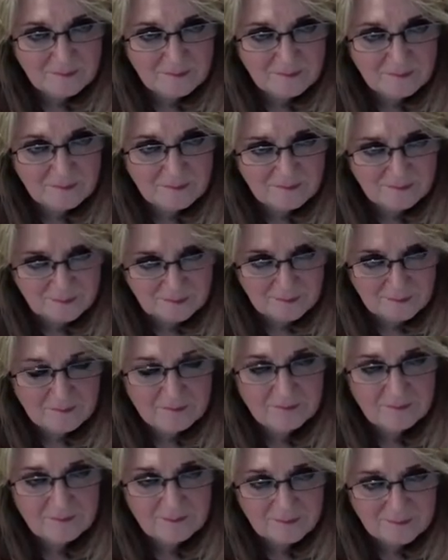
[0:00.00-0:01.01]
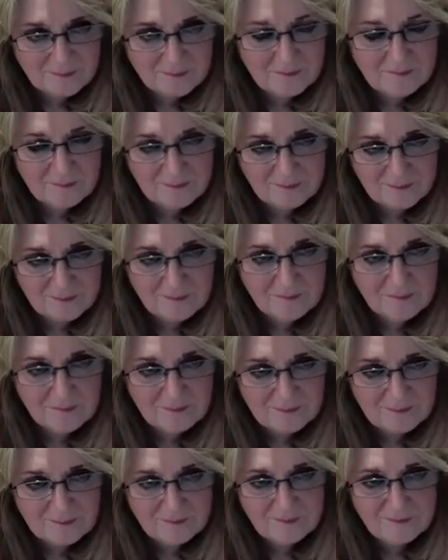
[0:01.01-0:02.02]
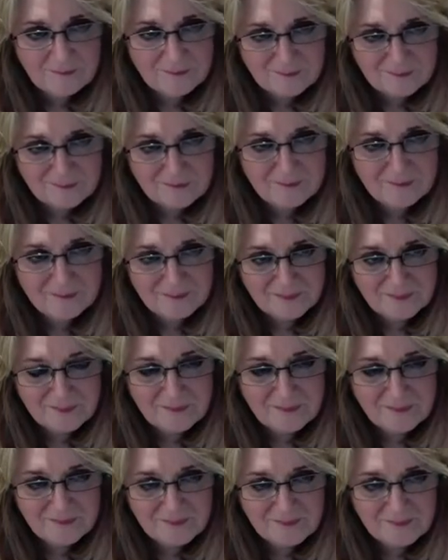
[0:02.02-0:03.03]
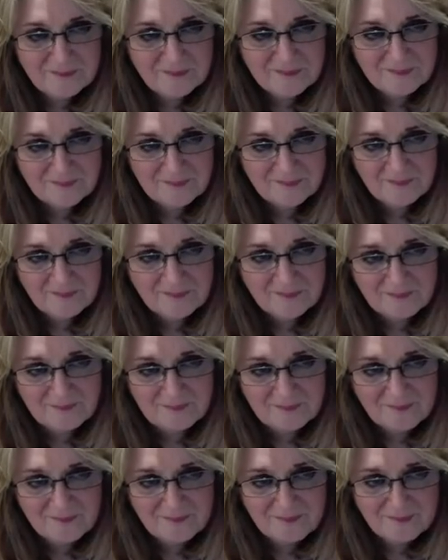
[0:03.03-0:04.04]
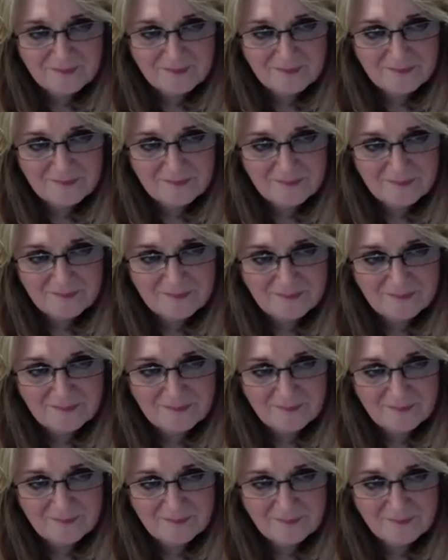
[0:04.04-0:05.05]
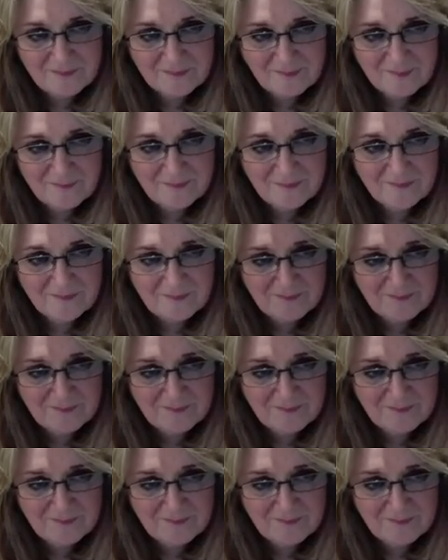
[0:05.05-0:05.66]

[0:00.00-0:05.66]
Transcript: (silent)